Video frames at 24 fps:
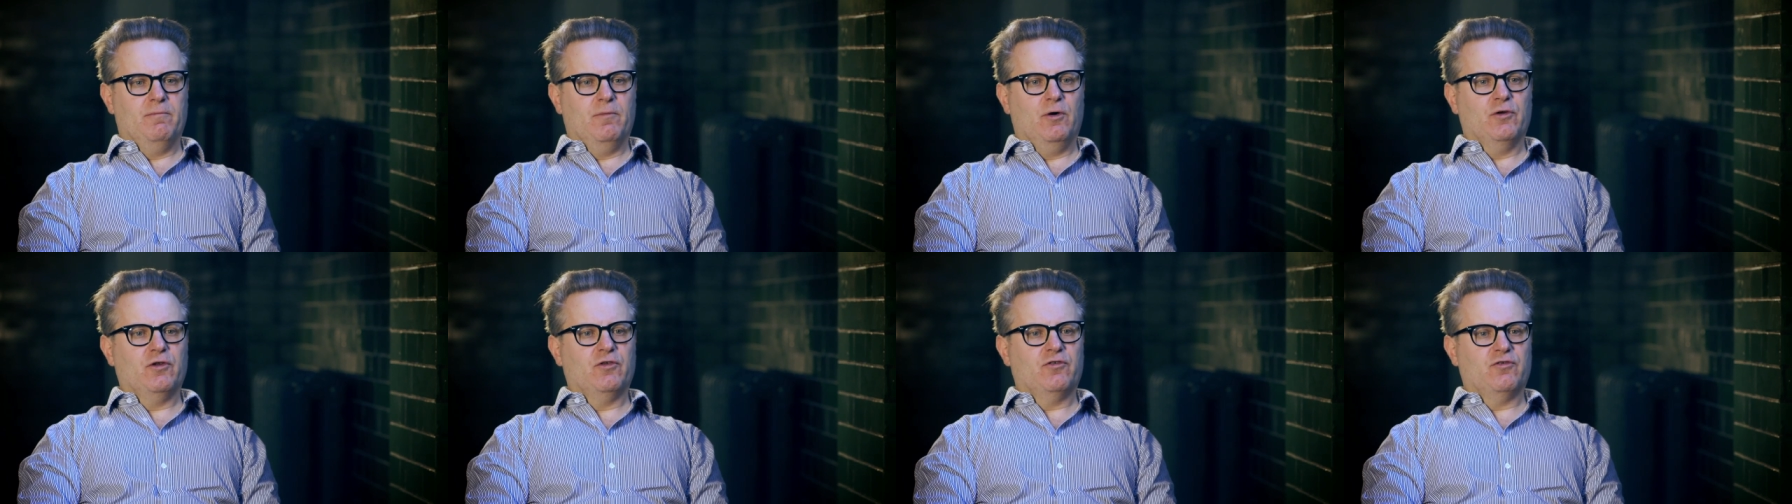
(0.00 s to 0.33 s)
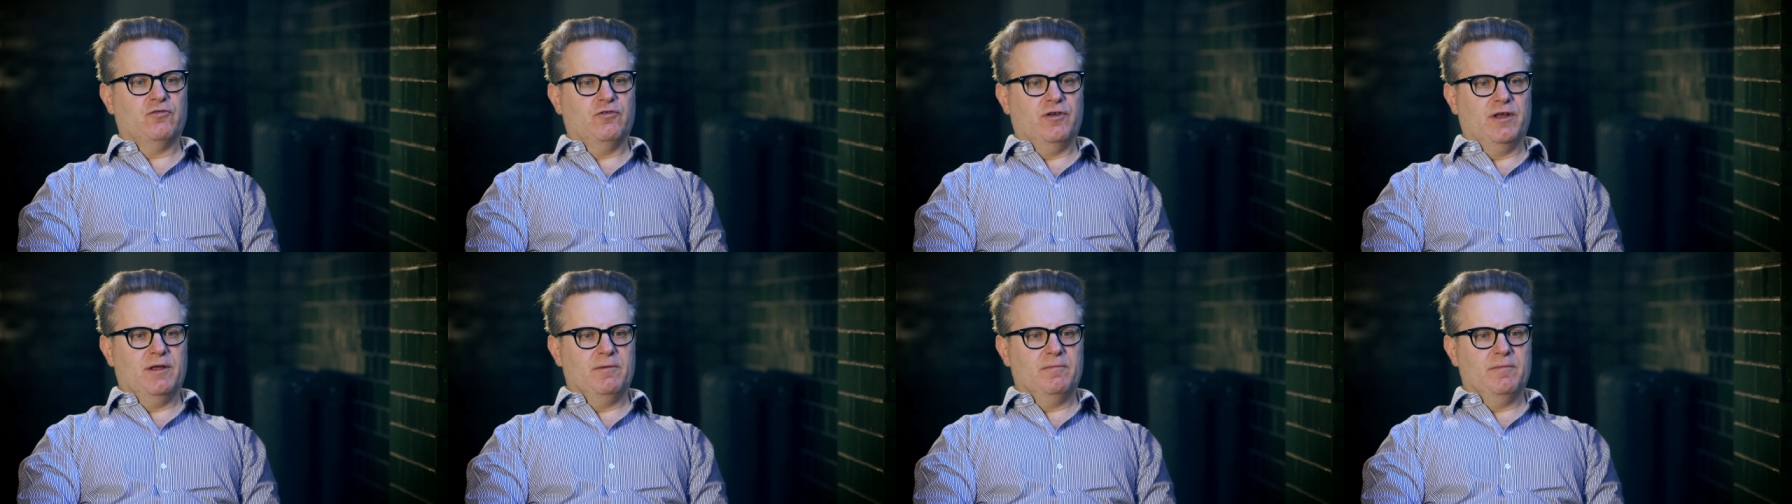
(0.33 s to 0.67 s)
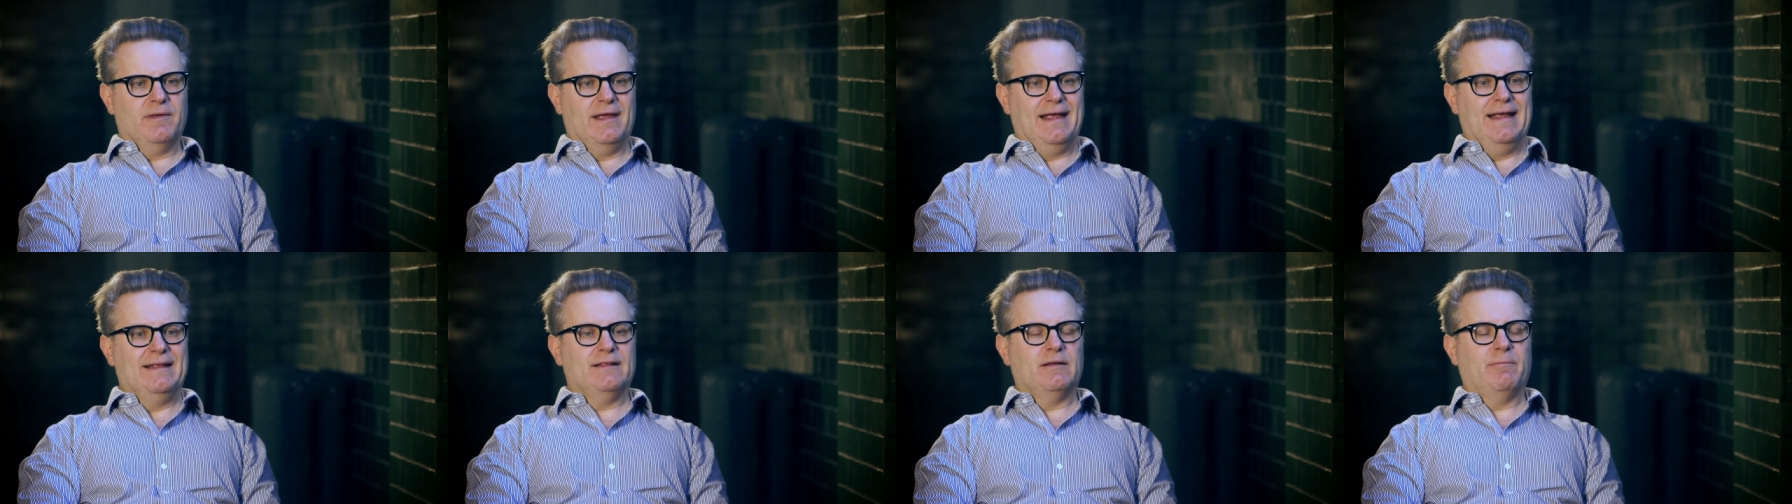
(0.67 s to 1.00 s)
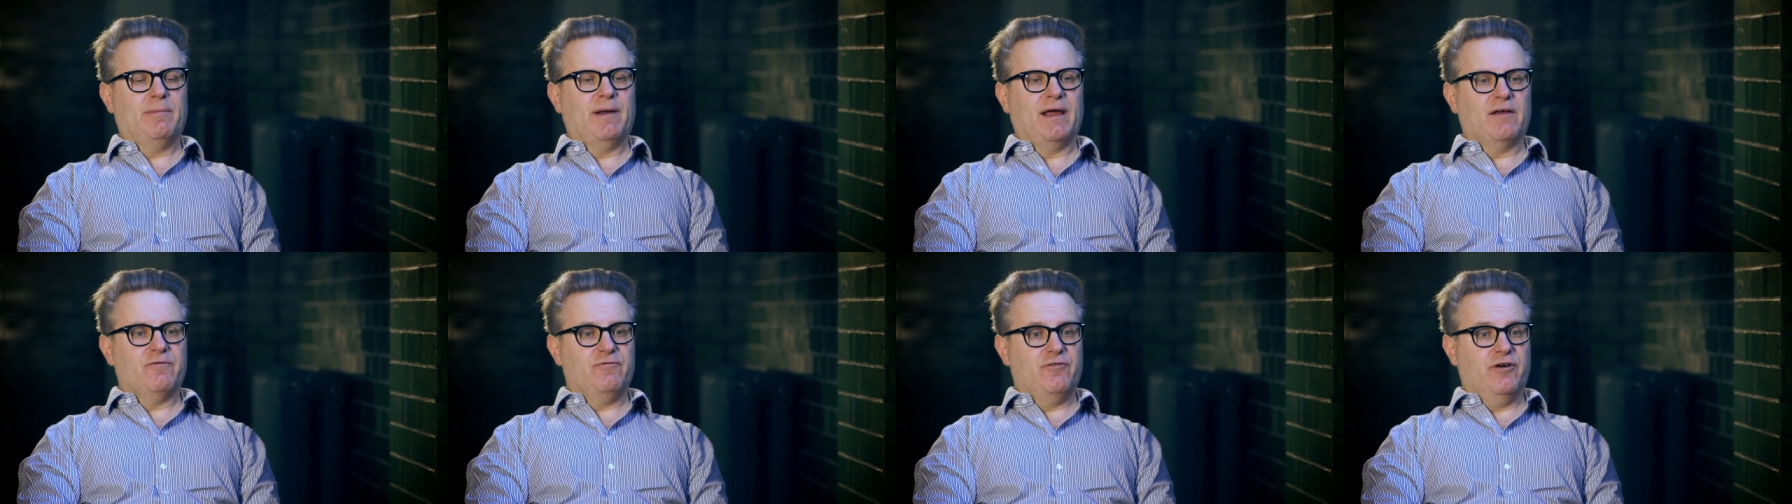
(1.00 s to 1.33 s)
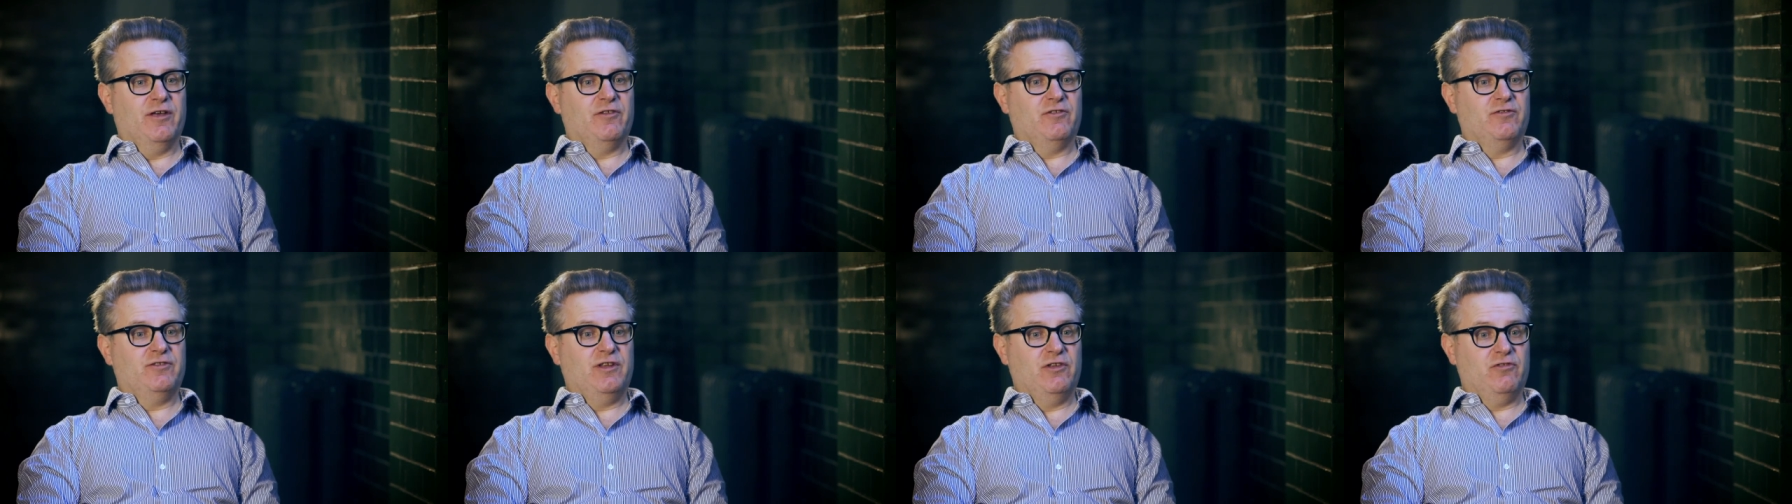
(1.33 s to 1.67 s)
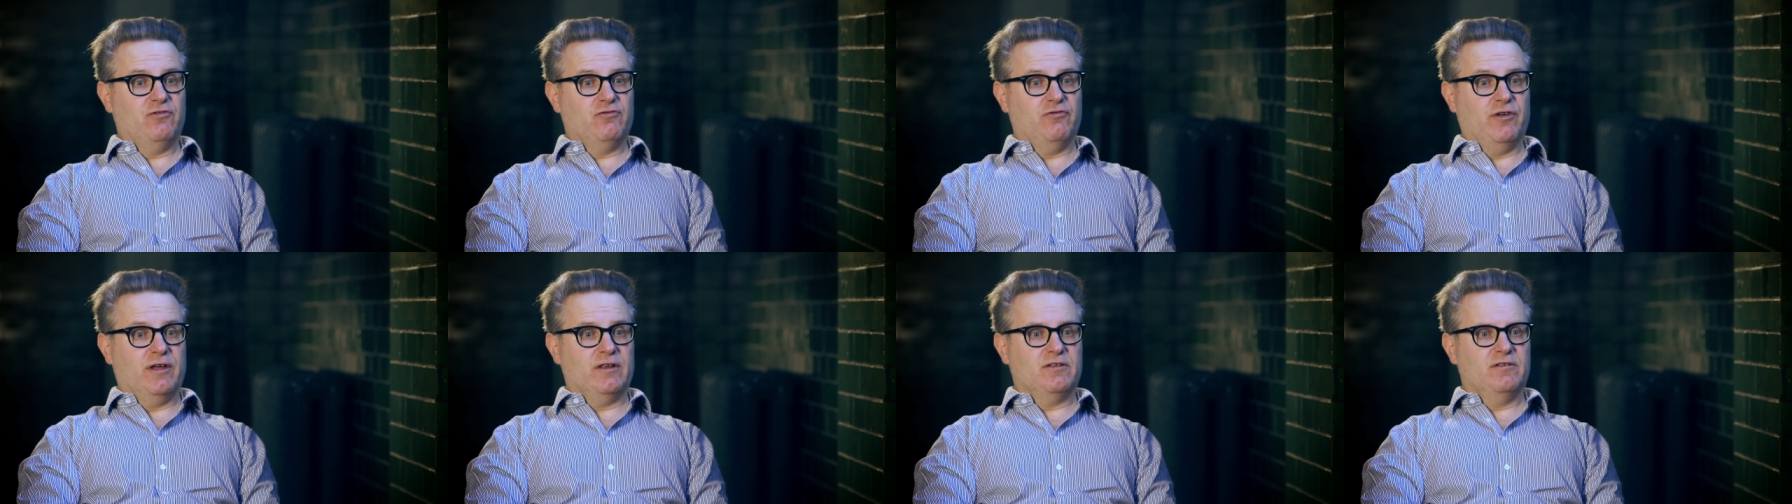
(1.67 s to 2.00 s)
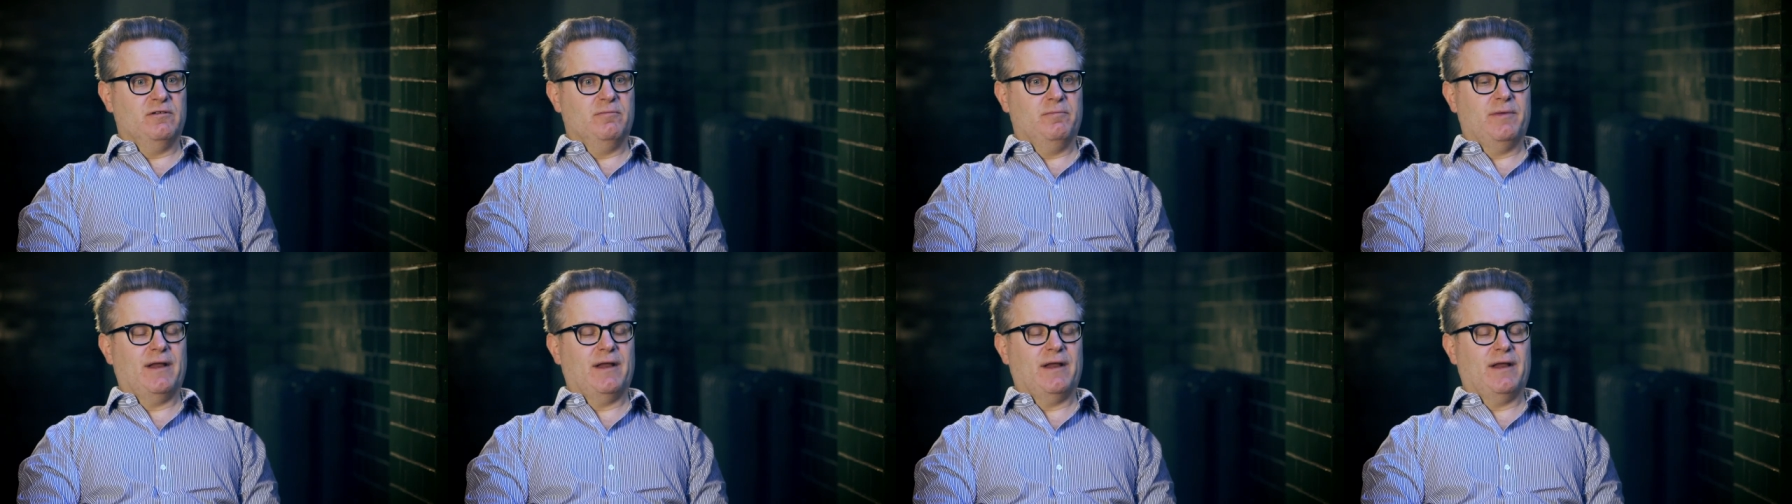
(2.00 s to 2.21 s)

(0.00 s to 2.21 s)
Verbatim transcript: monastery in the Blackfriars district,